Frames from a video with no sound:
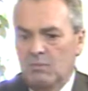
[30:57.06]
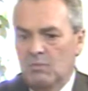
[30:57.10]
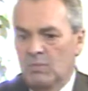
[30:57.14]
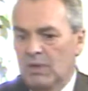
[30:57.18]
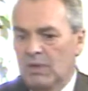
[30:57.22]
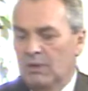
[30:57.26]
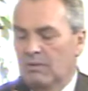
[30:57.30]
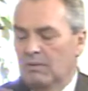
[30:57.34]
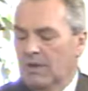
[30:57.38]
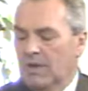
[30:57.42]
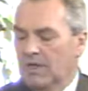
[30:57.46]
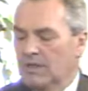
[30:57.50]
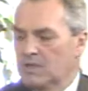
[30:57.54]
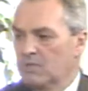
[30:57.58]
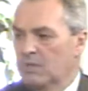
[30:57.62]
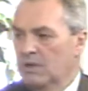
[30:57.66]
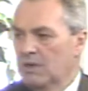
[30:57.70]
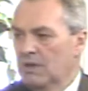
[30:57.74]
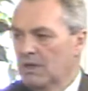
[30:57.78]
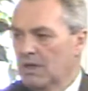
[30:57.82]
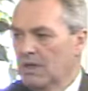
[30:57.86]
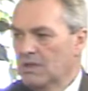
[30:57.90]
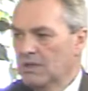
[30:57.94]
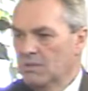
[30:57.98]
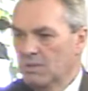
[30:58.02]
we
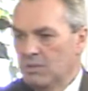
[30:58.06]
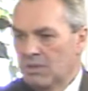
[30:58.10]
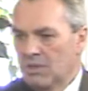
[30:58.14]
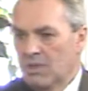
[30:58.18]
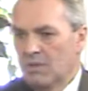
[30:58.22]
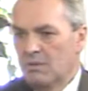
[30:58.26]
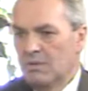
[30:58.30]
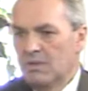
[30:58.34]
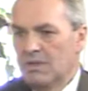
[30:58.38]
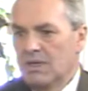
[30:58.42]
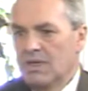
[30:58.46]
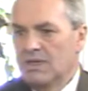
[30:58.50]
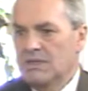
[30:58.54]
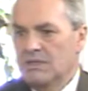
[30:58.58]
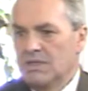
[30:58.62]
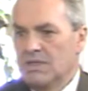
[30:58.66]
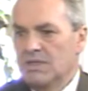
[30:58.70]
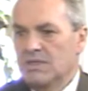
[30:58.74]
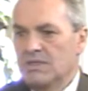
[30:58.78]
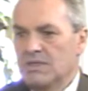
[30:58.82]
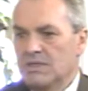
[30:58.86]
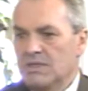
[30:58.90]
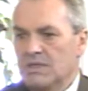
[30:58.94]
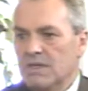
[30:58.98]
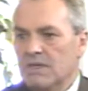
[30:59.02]
know as
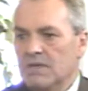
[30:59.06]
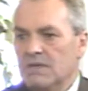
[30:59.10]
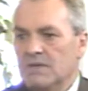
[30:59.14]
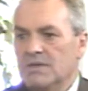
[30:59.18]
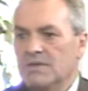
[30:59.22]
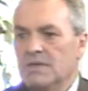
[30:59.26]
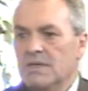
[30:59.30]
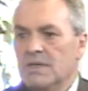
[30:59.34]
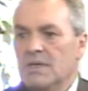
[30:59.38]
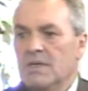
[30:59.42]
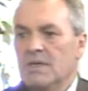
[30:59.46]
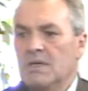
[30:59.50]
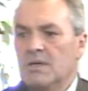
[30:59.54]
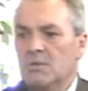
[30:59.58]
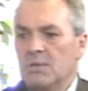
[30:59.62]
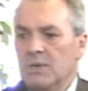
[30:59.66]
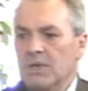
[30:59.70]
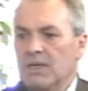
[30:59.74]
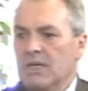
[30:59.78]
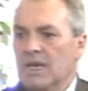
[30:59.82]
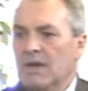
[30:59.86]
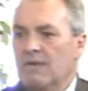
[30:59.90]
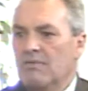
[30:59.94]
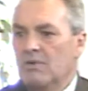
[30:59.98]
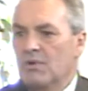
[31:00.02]
legislators,
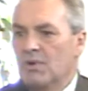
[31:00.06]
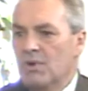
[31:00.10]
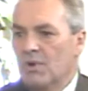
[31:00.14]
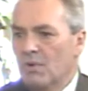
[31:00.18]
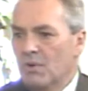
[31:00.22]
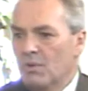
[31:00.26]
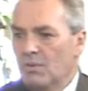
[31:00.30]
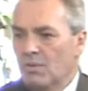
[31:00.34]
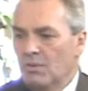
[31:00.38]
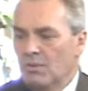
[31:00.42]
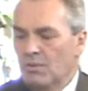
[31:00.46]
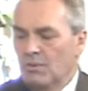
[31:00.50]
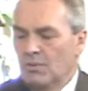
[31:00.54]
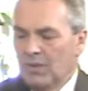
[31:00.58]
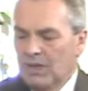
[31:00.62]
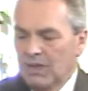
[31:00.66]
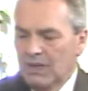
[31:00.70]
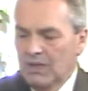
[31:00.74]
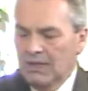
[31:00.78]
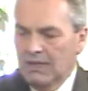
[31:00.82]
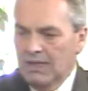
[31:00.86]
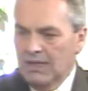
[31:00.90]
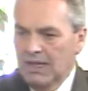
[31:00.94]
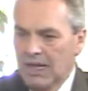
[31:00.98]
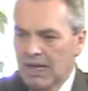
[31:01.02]
we never know
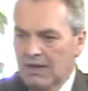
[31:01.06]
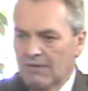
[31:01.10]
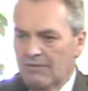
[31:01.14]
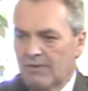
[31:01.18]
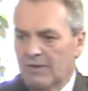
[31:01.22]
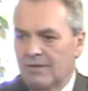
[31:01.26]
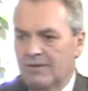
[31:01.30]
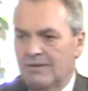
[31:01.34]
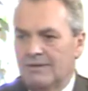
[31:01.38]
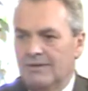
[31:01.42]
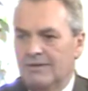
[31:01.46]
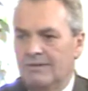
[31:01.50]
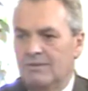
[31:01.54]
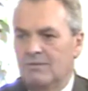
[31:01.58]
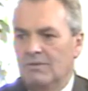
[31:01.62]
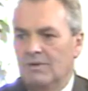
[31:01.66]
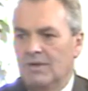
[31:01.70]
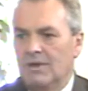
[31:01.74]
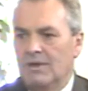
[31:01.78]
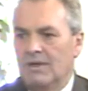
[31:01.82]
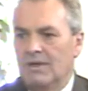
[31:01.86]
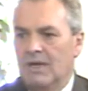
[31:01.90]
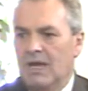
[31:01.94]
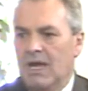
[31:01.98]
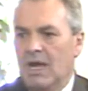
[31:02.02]
really ever
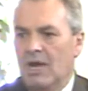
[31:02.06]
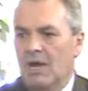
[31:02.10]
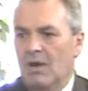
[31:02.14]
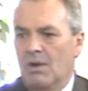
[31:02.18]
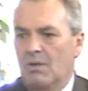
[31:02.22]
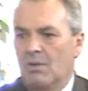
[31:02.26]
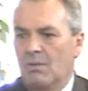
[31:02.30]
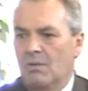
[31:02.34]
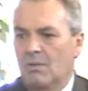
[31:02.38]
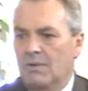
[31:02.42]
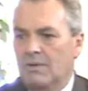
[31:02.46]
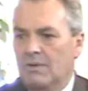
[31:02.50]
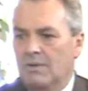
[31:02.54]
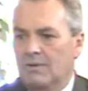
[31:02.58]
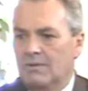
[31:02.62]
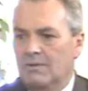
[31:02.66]
how